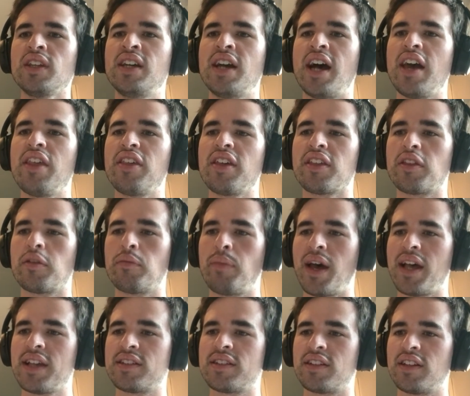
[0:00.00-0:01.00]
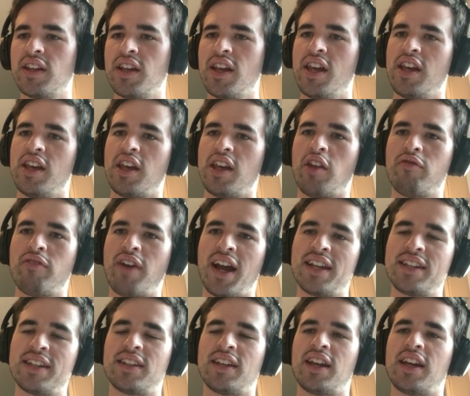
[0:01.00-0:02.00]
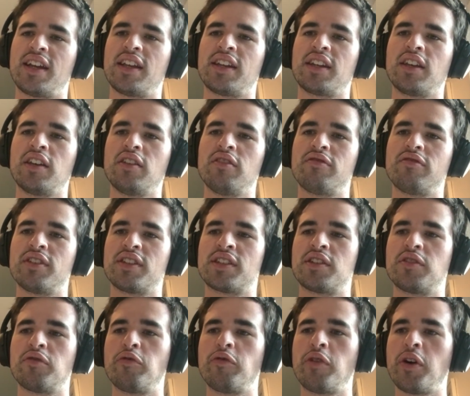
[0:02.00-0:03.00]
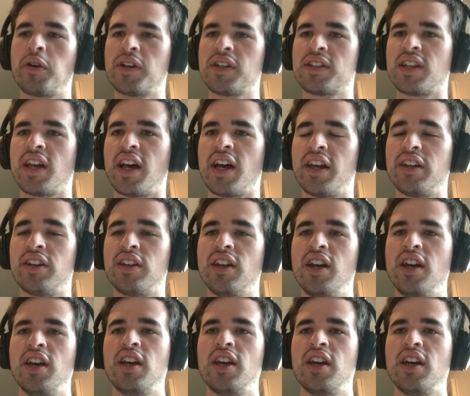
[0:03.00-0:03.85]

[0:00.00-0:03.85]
I think the best advice that I can give is to focus on